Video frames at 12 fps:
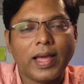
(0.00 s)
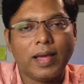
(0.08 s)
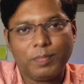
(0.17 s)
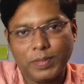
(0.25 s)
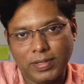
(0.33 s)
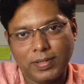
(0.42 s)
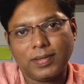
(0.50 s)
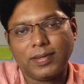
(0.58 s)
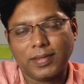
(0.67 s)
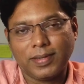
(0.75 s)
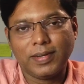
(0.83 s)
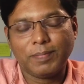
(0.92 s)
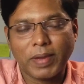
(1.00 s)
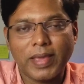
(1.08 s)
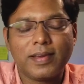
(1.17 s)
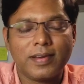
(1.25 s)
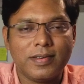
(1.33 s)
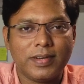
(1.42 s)
happen in
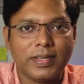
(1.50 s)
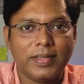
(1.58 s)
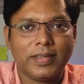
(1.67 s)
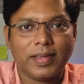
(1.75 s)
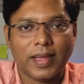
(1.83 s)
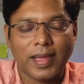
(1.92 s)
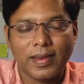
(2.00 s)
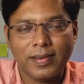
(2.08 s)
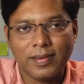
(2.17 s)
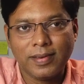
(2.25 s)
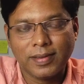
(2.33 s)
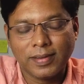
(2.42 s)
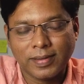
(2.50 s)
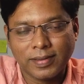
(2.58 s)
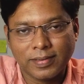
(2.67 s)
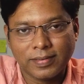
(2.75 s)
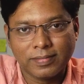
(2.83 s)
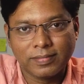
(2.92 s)
my country,
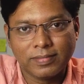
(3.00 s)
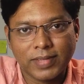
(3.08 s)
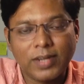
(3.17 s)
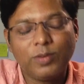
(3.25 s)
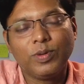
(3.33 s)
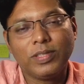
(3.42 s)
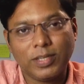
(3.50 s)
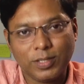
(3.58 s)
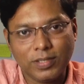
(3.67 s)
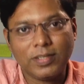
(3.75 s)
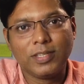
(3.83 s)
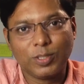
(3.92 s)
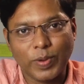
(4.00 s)
and that too in this